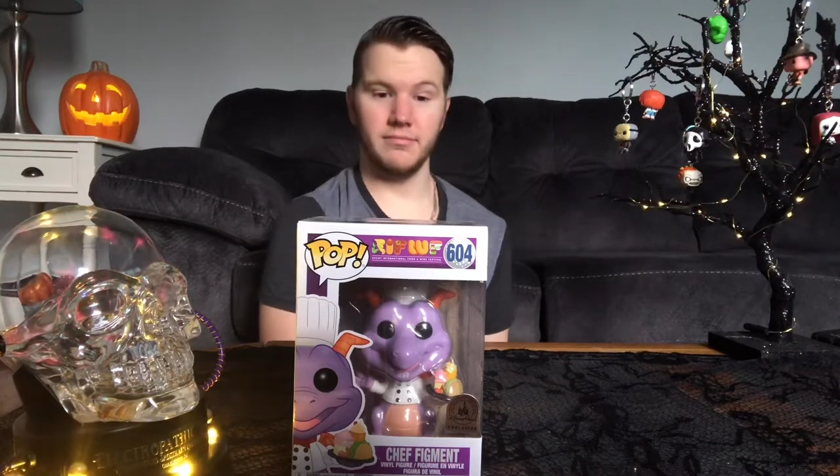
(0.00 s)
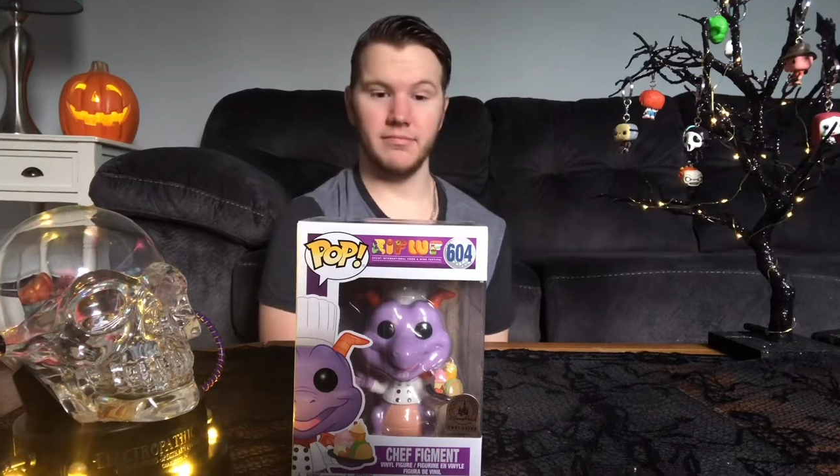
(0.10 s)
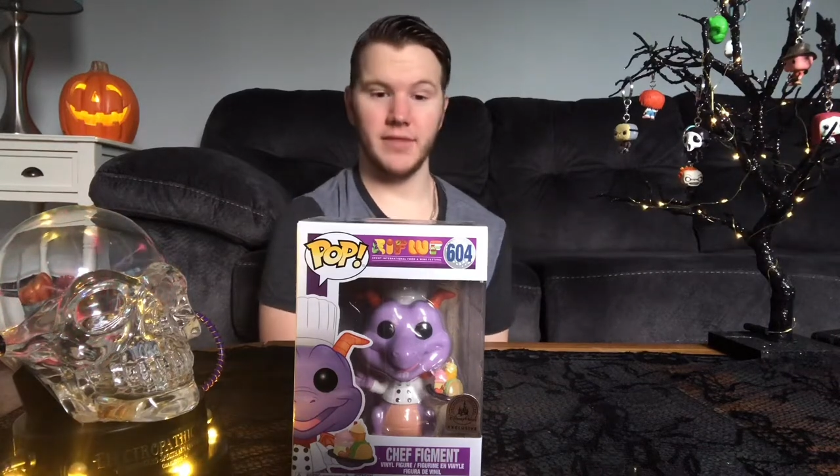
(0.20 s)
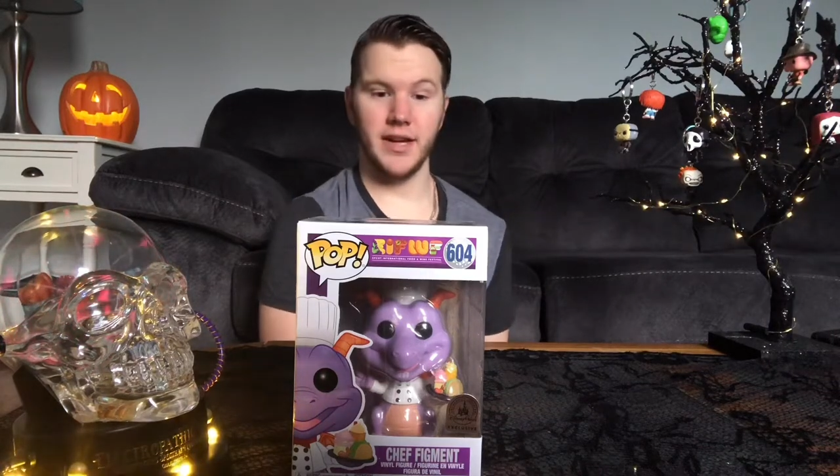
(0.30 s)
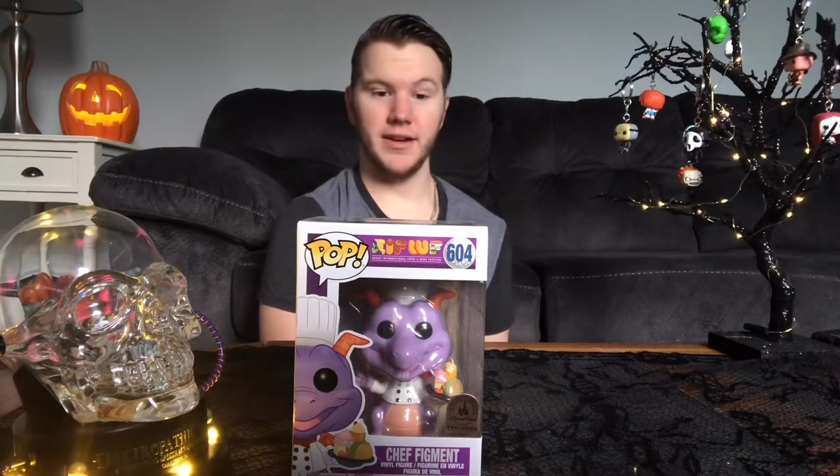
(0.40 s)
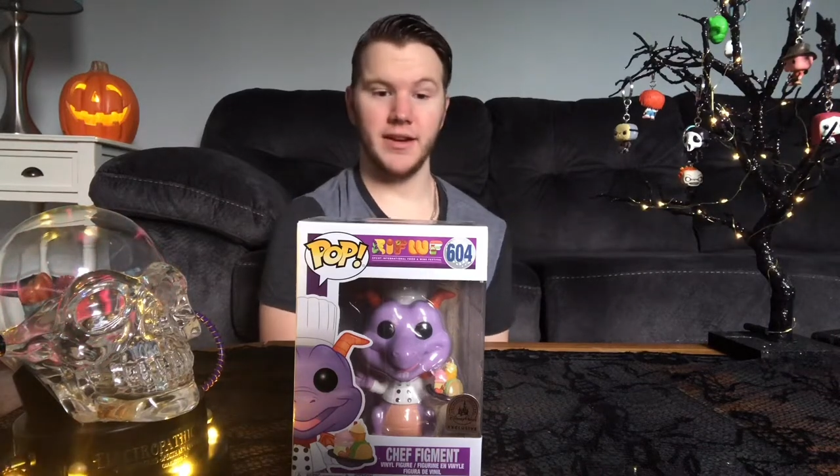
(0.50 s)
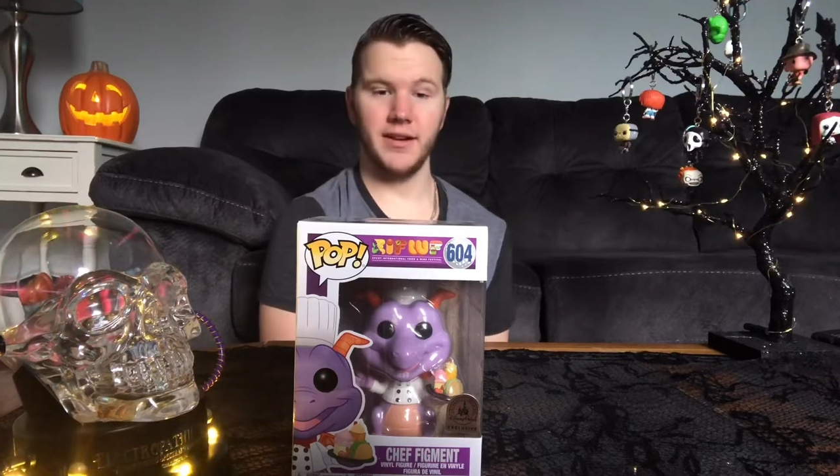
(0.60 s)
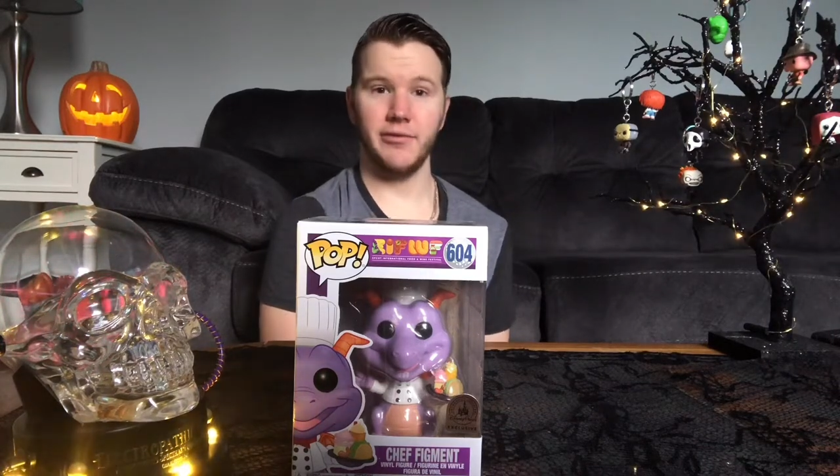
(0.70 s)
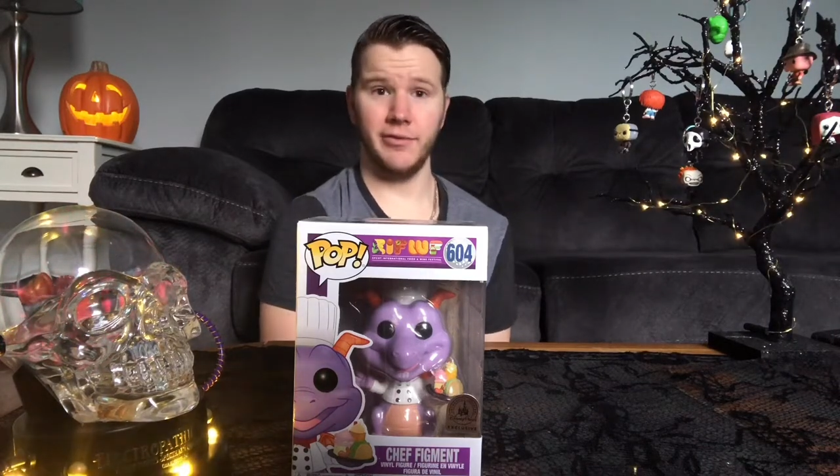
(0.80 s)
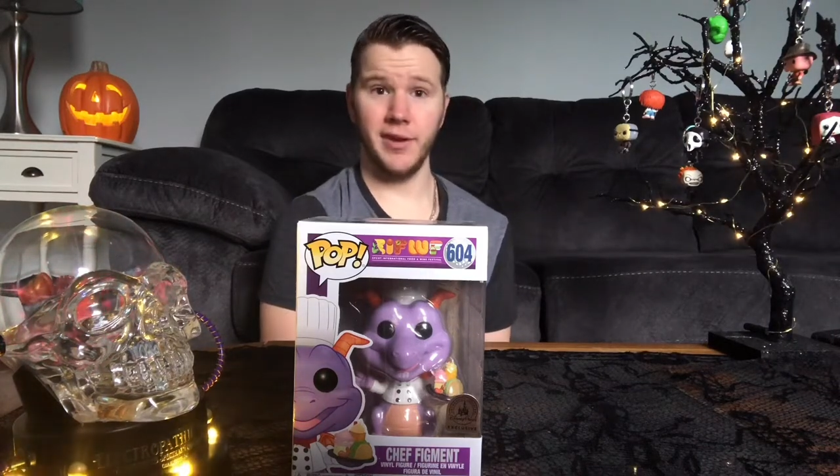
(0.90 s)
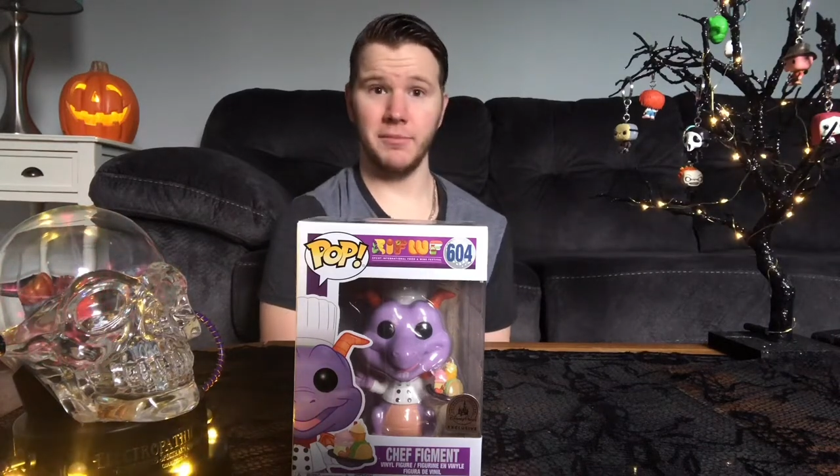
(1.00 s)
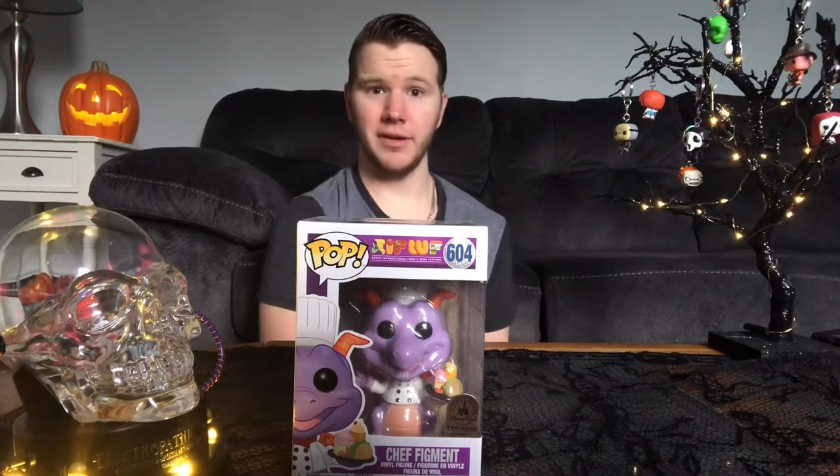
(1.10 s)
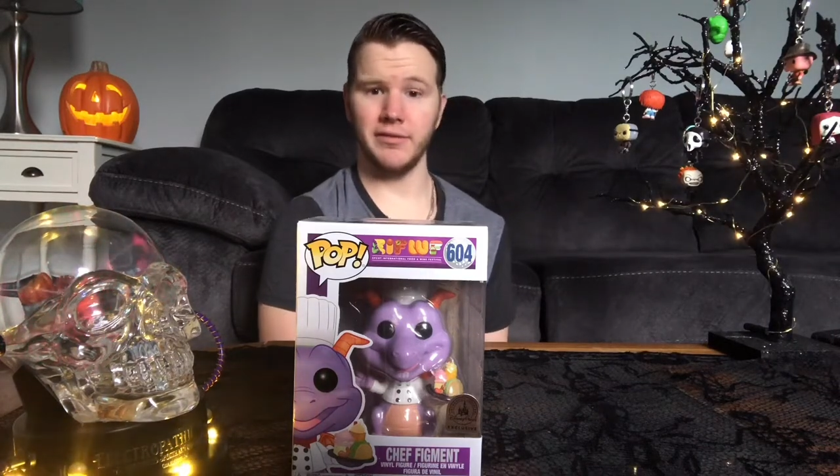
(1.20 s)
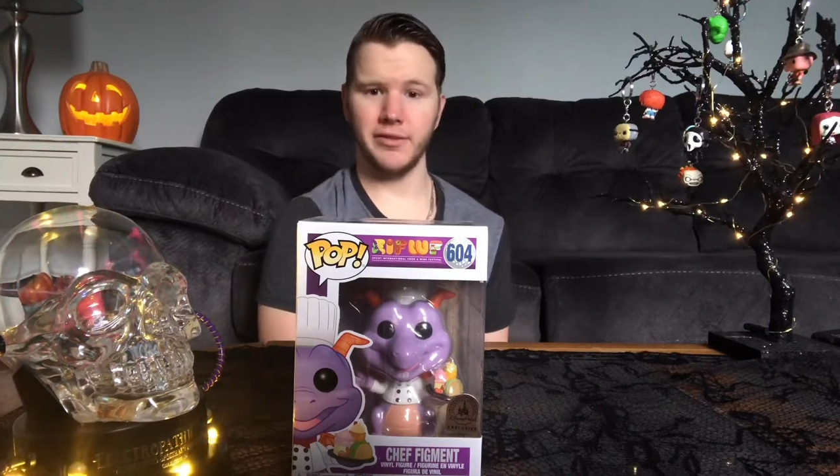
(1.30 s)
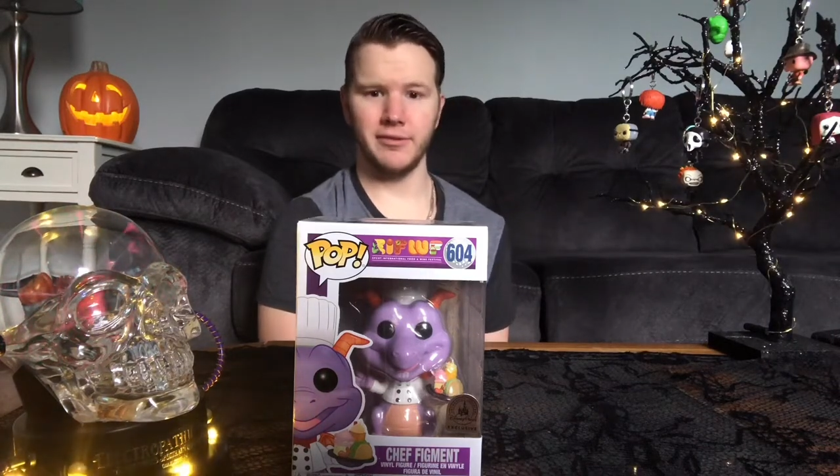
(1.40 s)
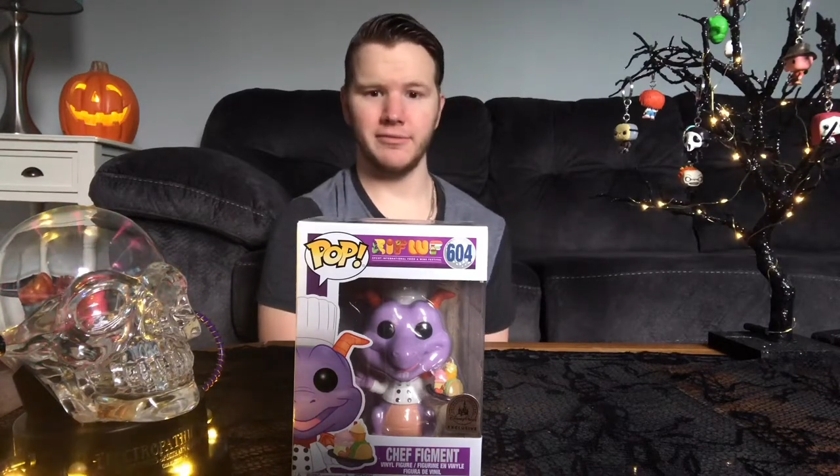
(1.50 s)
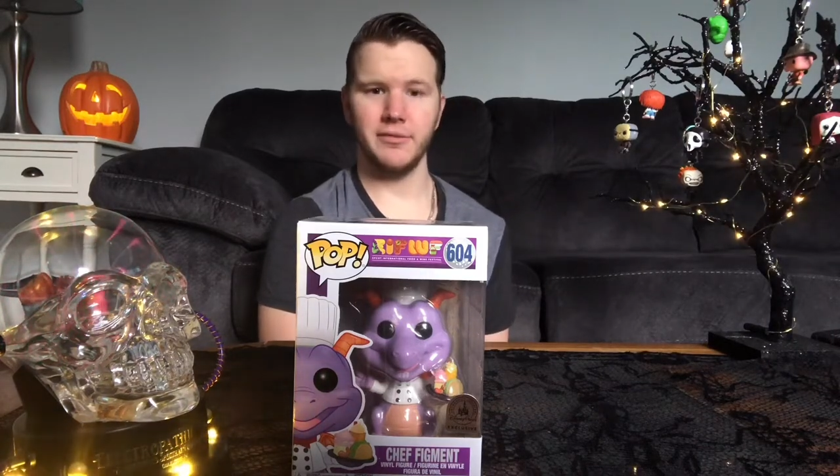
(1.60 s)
And uh, it's Figment, so